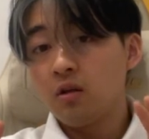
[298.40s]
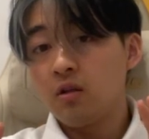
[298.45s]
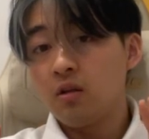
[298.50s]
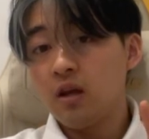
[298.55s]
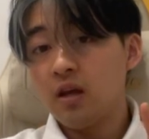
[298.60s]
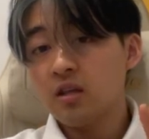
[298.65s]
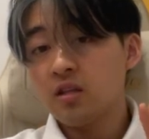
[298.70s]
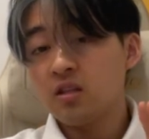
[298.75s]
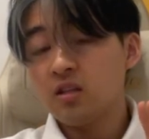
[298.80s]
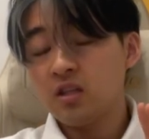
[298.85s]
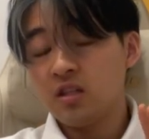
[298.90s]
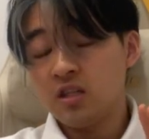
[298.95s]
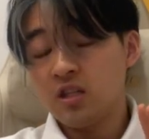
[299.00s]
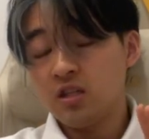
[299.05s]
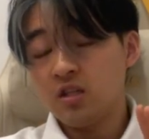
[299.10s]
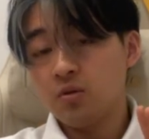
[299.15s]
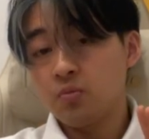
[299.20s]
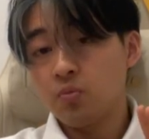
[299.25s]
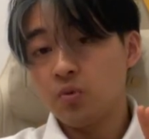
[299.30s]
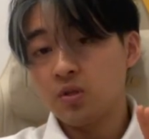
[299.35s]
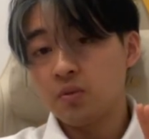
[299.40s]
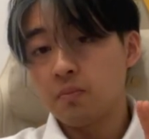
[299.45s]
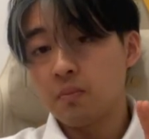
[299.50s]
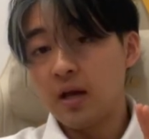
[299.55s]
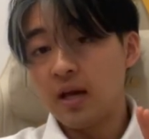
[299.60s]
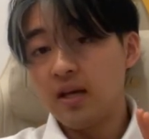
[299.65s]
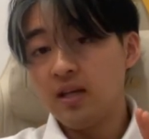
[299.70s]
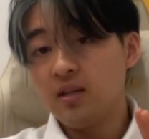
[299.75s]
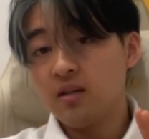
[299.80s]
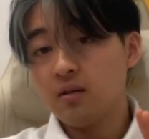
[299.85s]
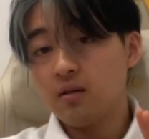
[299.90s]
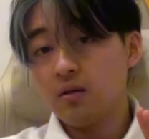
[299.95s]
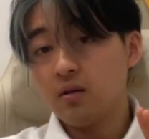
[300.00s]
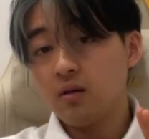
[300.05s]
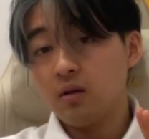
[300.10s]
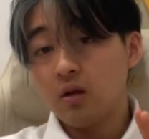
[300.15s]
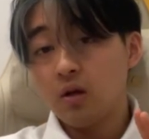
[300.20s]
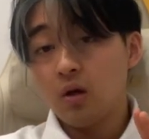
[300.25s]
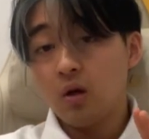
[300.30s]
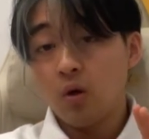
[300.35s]
This decision was made
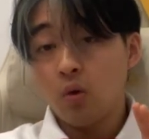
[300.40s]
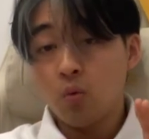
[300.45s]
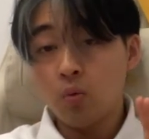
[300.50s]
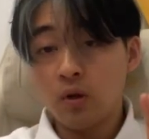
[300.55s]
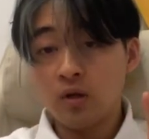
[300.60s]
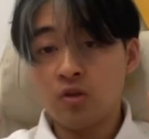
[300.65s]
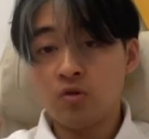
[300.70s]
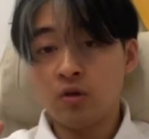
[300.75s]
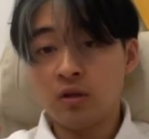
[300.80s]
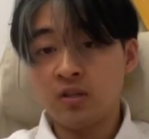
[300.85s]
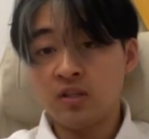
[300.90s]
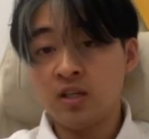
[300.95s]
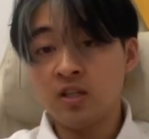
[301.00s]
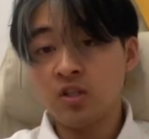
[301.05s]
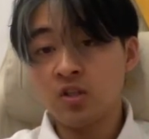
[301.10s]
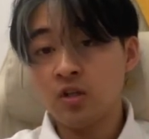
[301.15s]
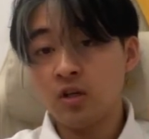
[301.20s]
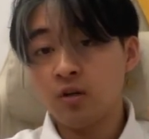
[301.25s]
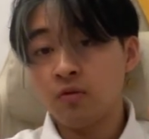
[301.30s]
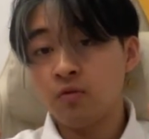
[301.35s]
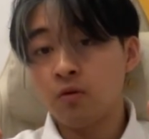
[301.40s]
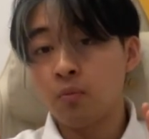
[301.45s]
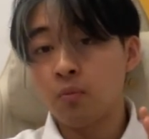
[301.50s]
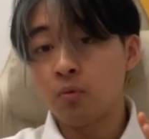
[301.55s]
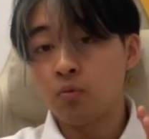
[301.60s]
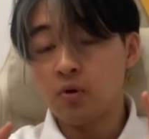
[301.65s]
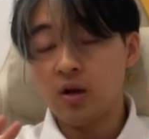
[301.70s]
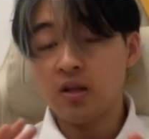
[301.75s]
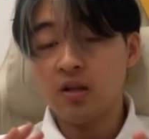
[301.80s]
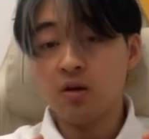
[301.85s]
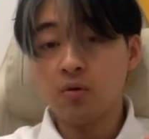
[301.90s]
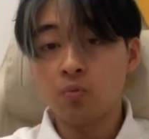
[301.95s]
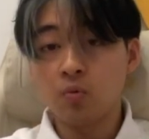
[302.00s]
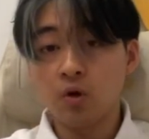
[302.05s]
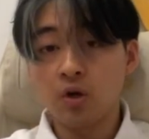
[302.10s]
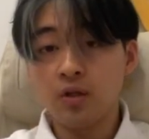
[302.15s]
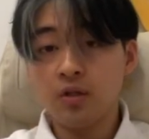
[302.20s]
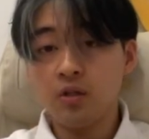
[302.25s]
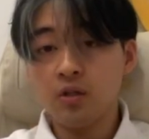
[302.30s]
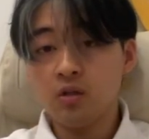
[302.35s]
when transitioning from Morelia
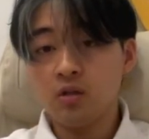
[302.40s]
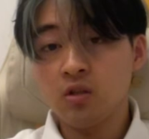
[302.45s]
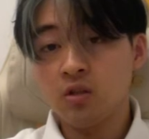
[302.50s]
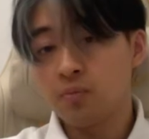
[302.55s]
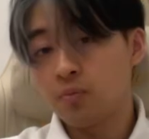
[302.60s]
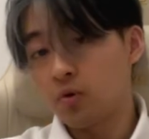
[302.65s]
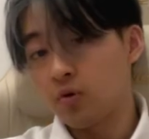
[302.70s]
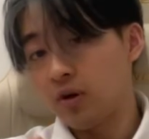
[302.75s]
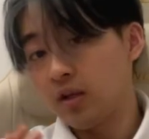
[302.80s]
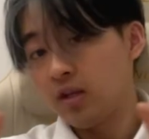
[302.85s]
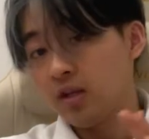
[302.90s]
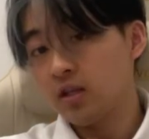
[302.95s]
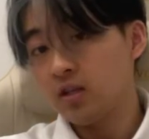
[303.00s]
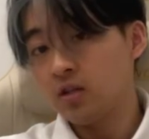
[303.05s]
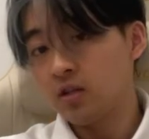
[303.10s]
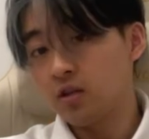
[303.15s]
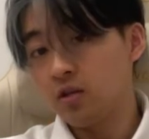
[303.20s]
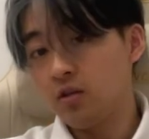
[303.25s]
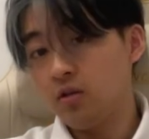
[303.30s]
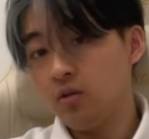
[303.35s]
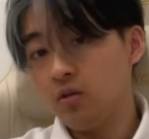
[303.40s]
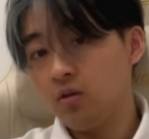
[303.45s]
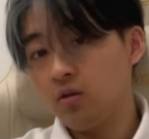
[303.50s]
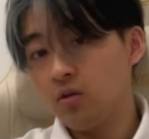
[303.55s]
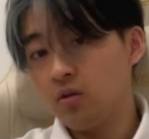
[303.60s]
1 to Morelia 2